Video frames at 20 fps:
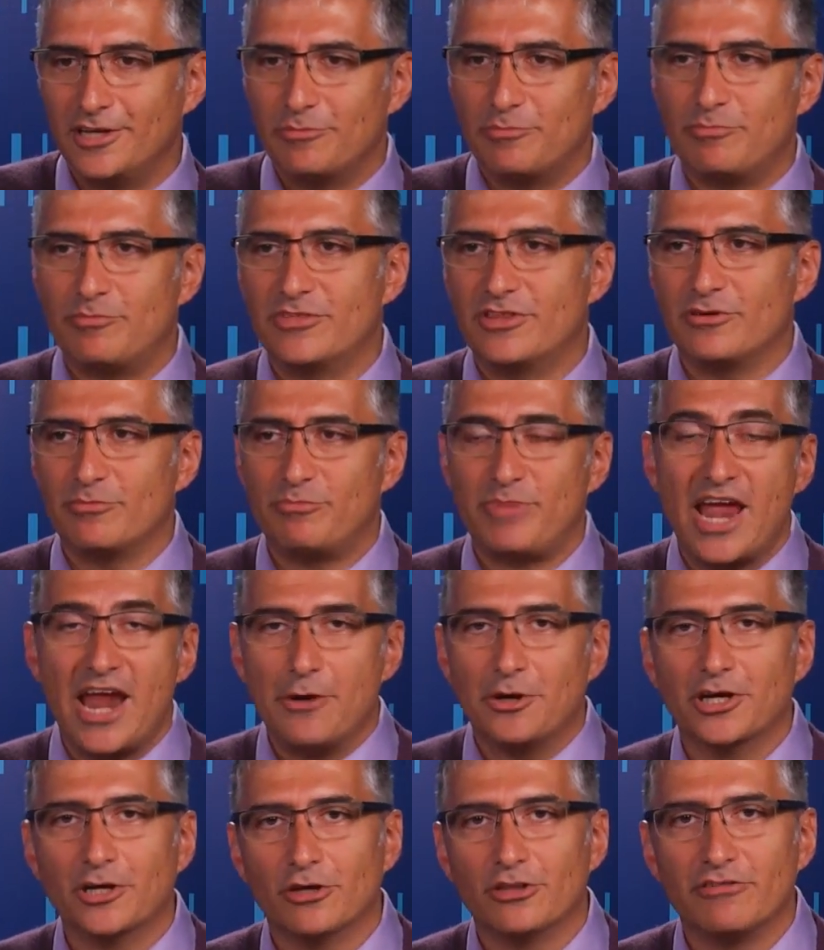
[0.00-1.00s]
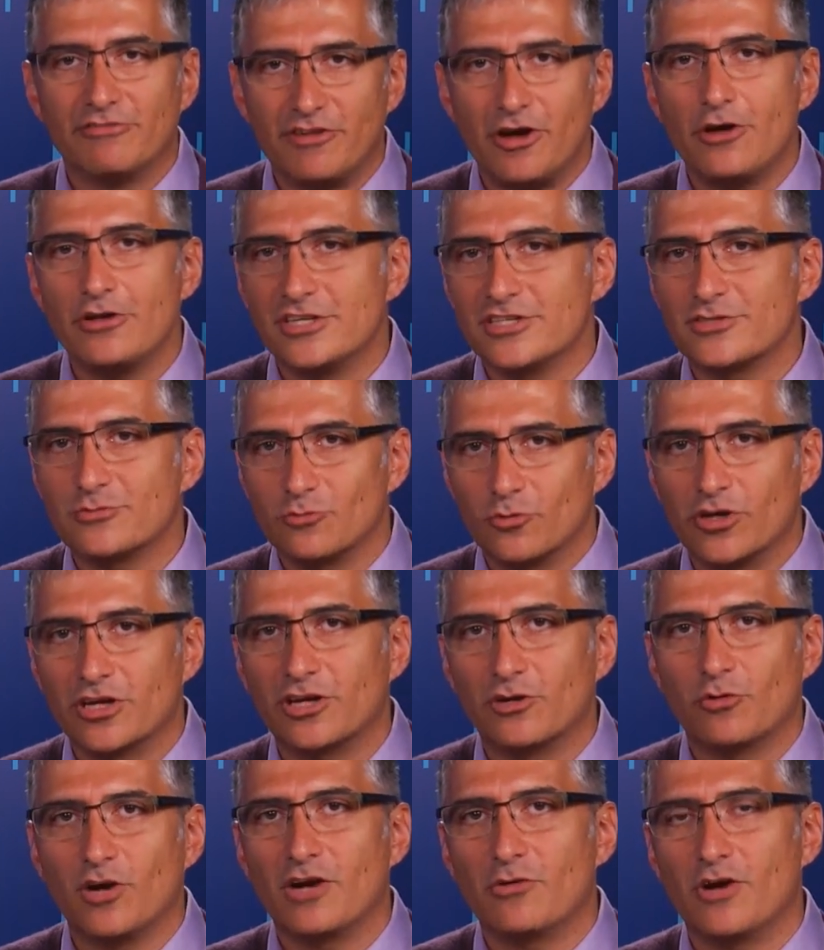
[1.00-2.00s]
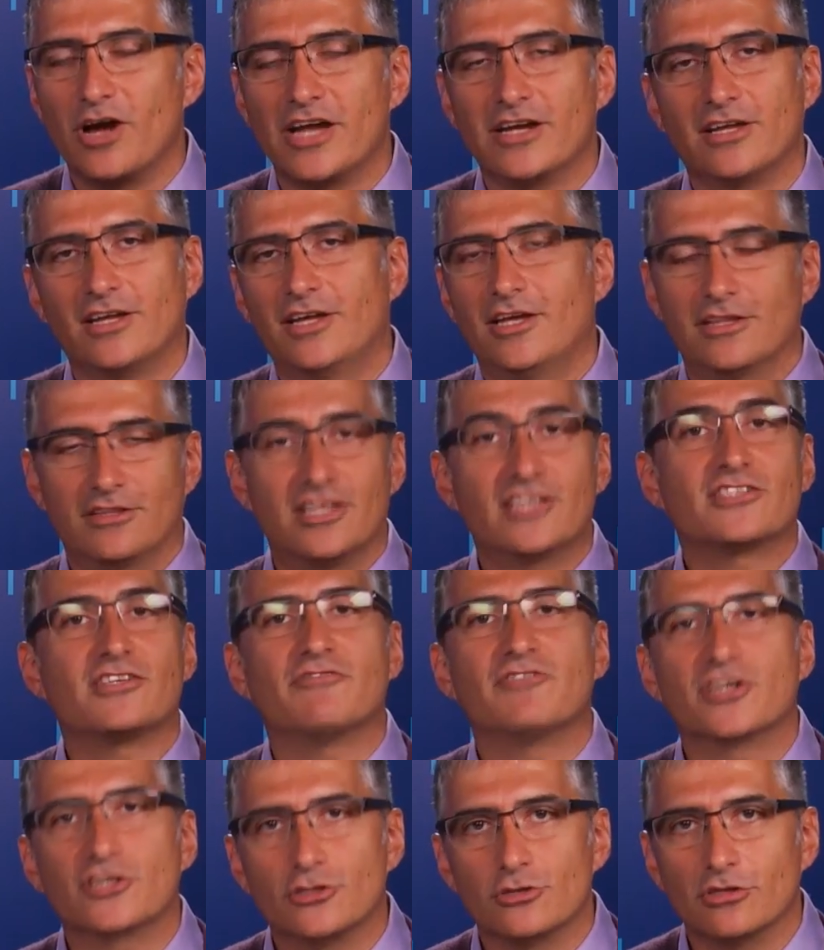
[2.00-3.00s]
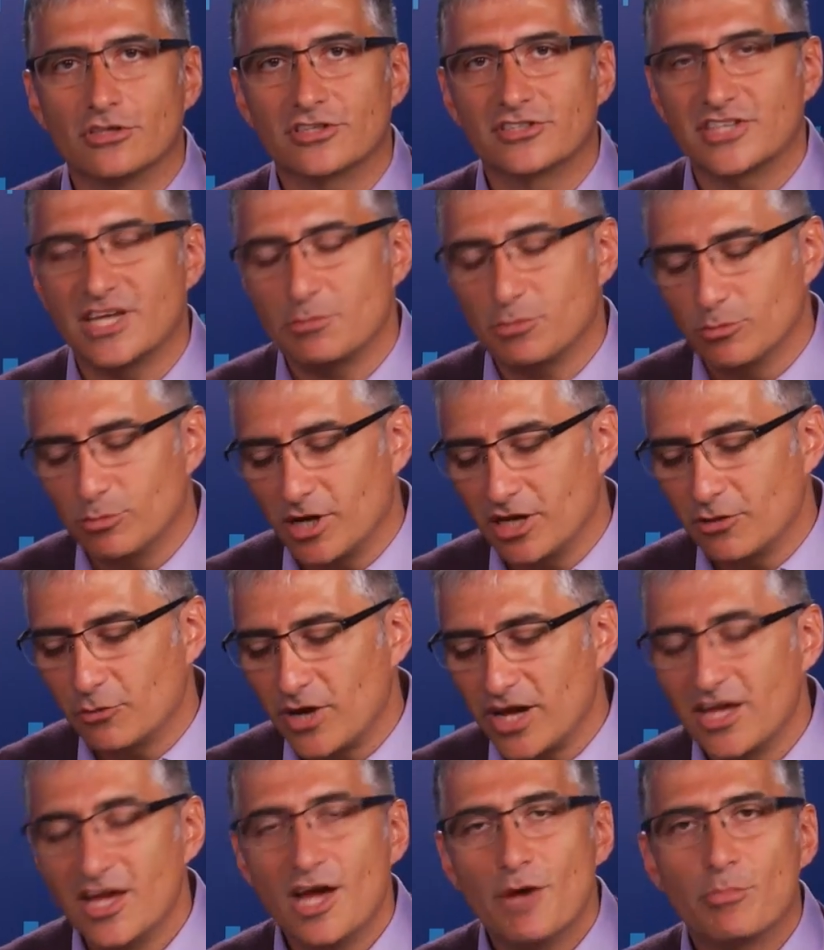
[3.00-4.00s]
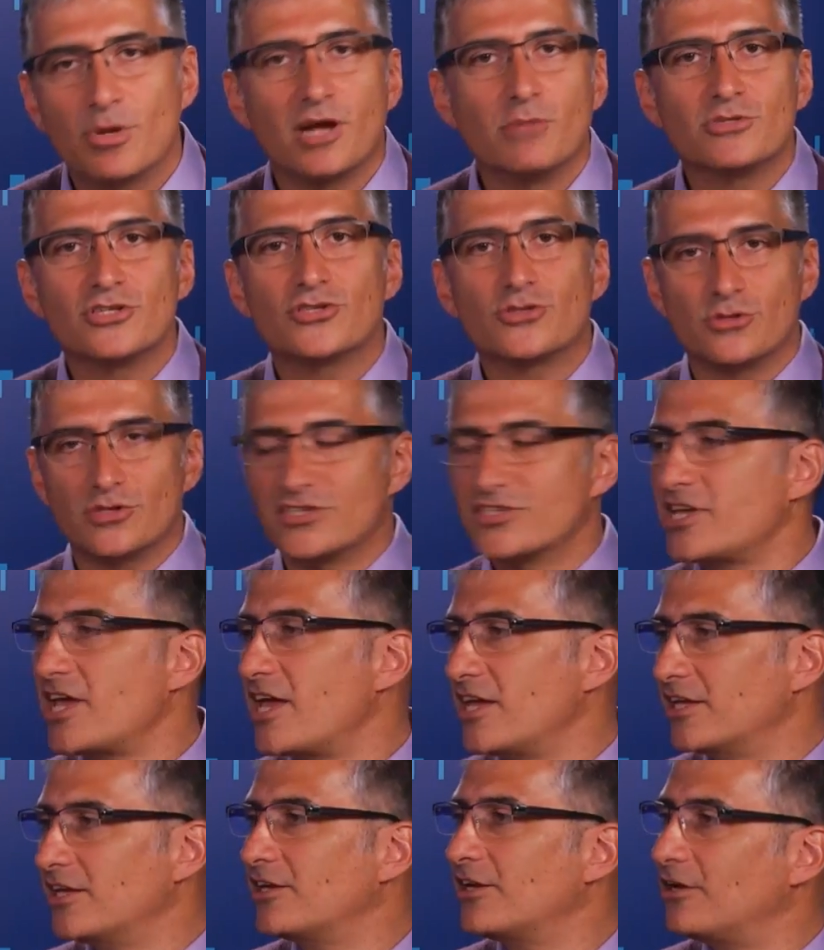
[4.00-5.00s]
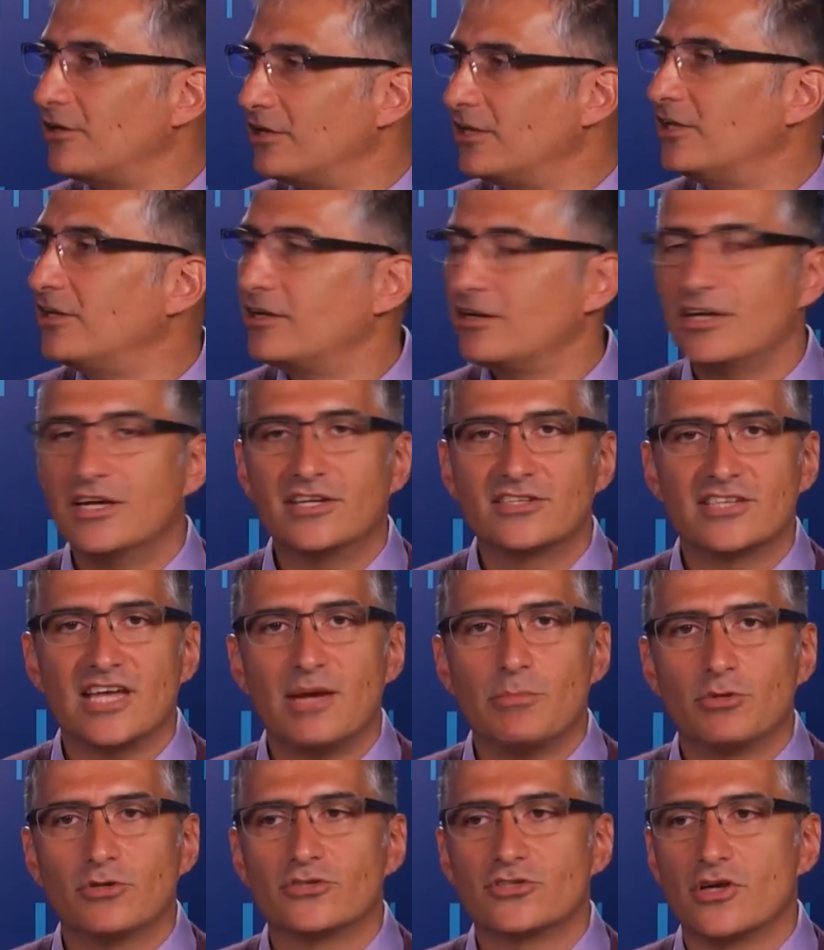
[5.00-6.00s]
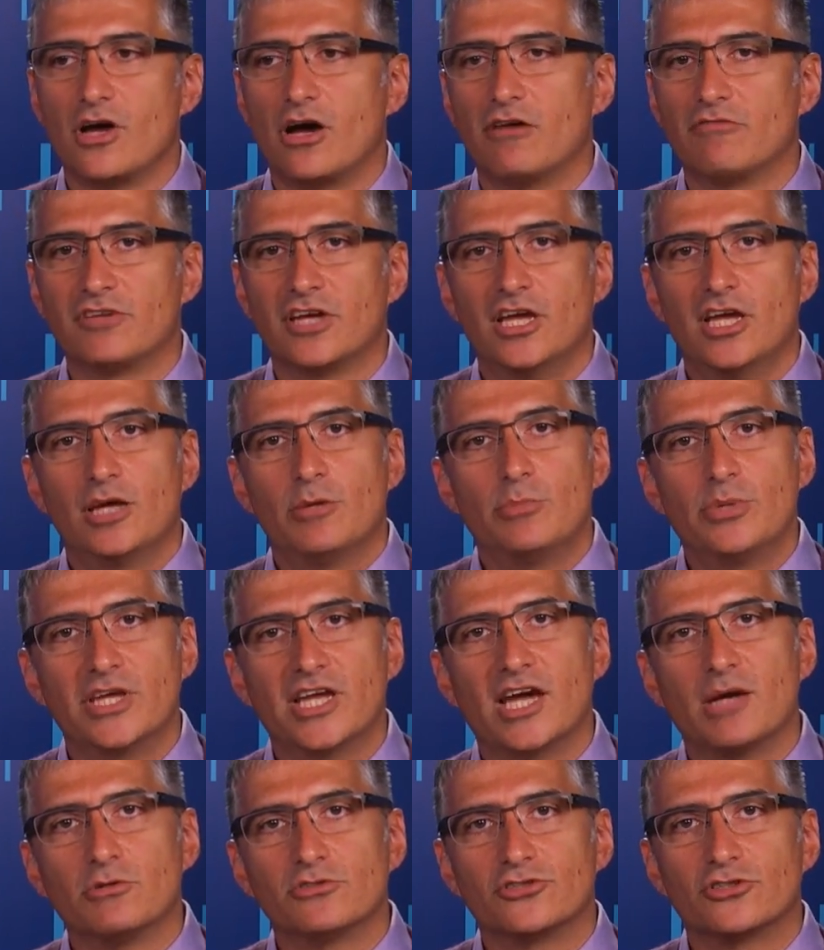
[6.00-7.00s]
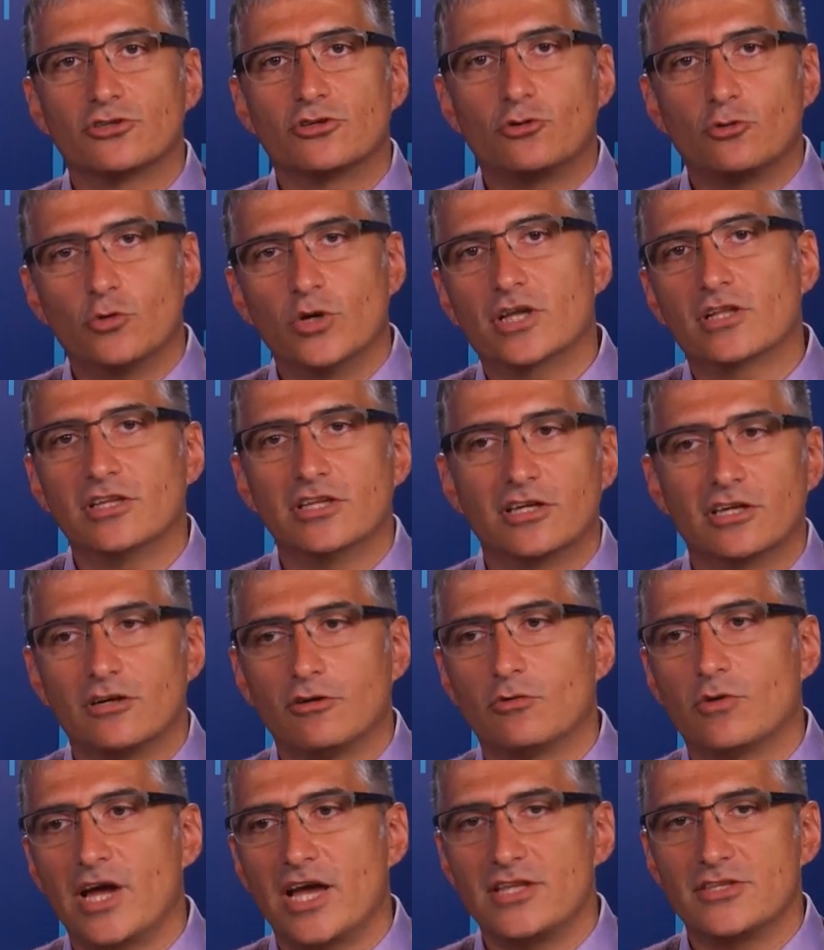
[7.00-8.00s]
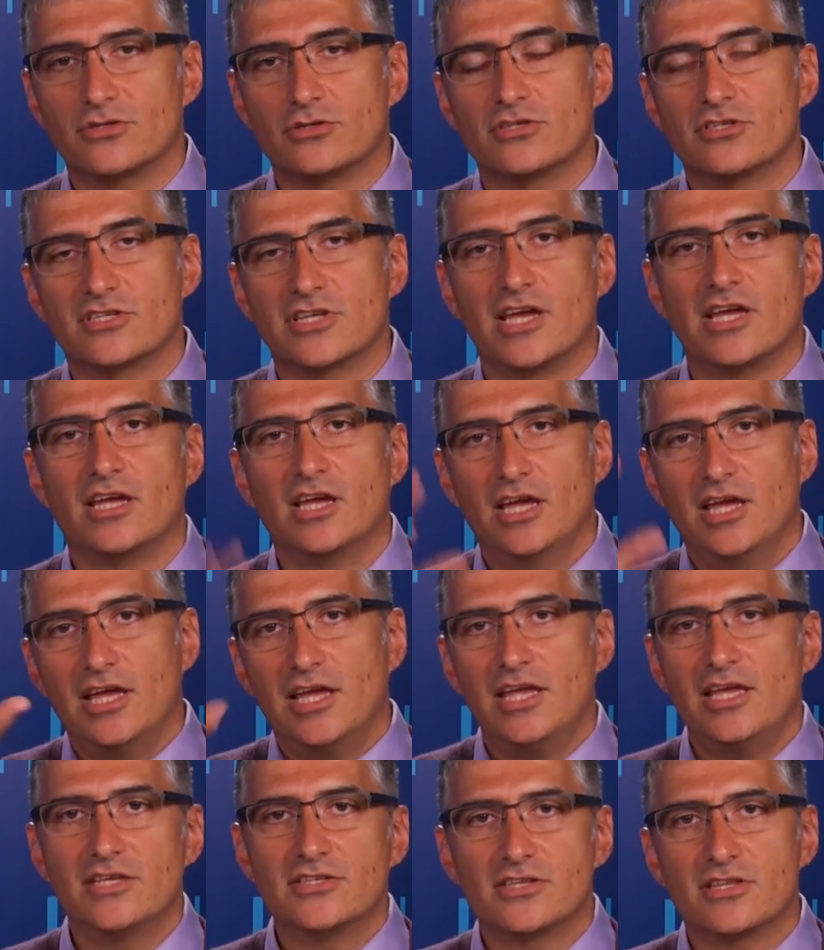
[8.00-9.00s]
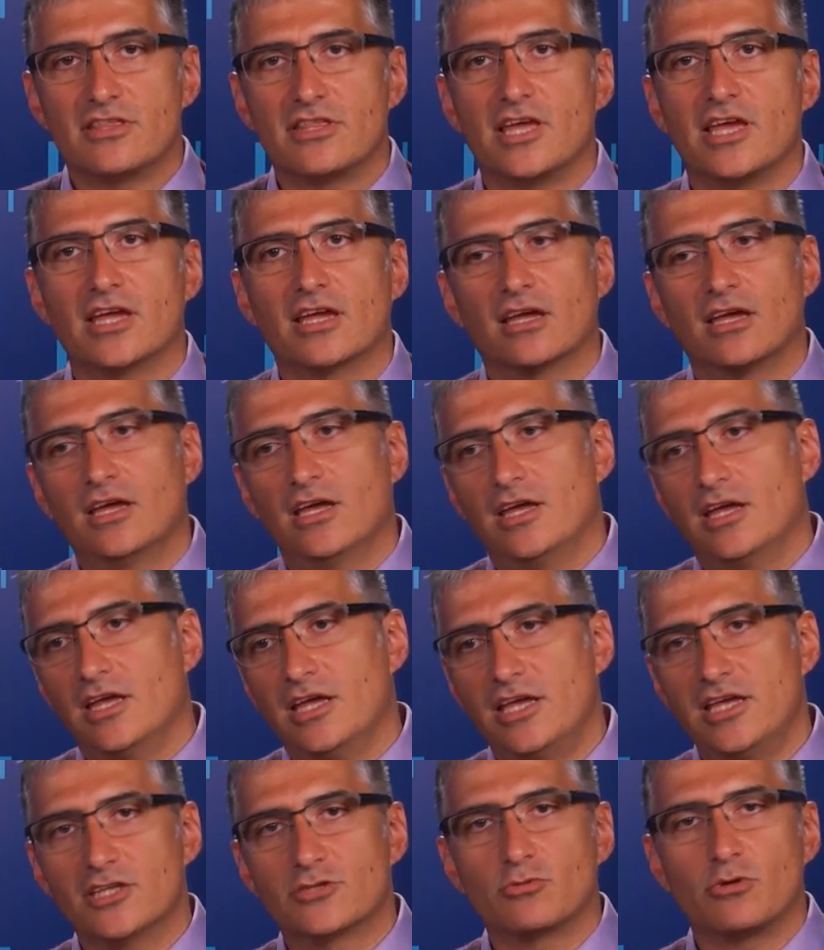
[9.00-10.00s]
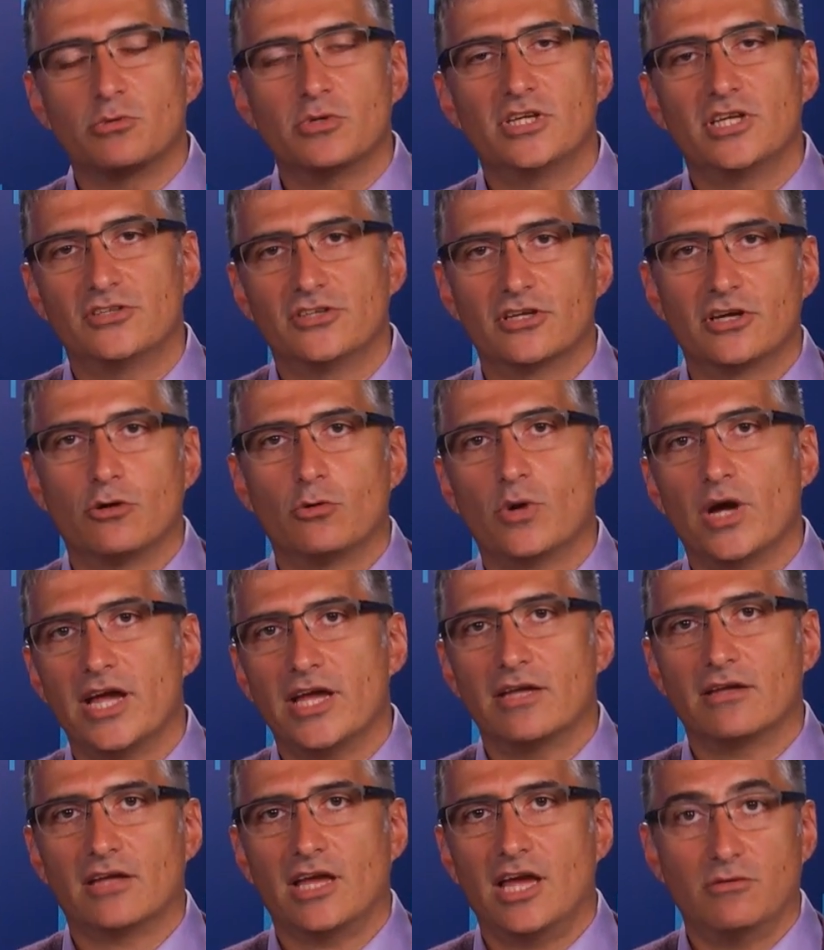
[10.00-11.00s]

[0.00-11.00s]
the pairing on the phone isn't working quite right. That's a fictional example, by the way. But I'm just sort of saying, examples of being able to quickly go away and sort of say, here's the thing, here's what we need to go away.